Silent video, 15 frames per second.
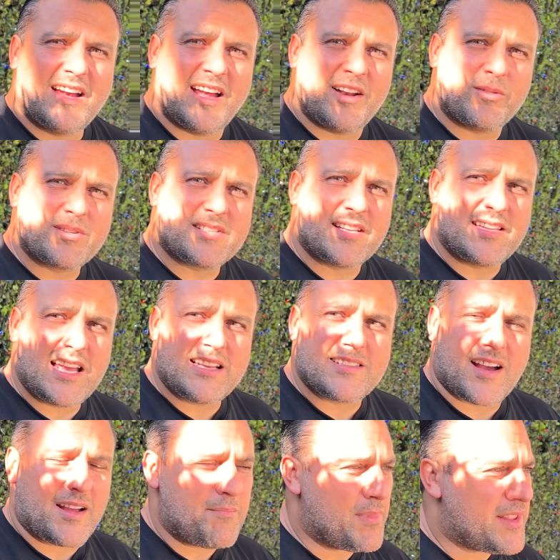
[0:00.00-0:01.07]
I know it's the
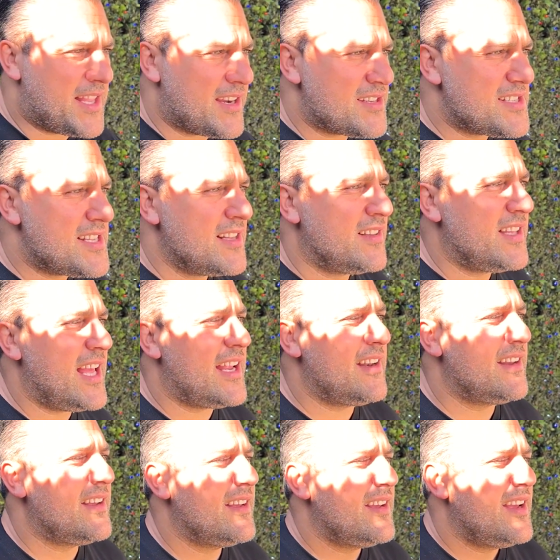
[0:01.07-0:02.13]
daytime, but they're still lit.
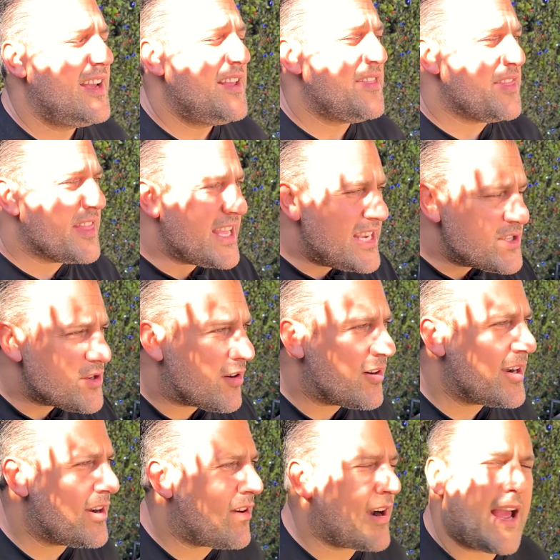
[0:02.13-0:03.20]
These are in
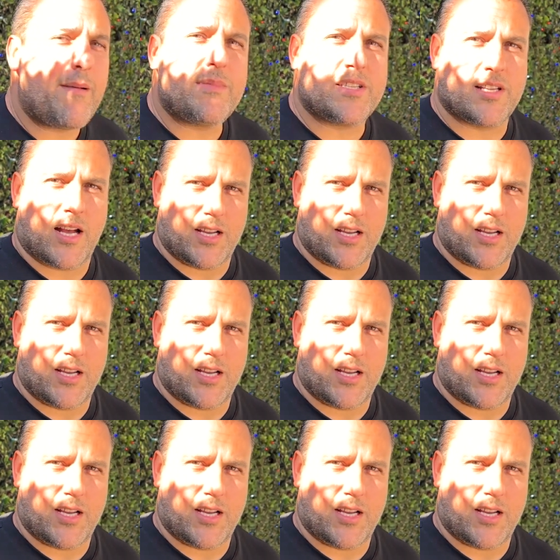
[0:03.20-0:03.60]
our Amazon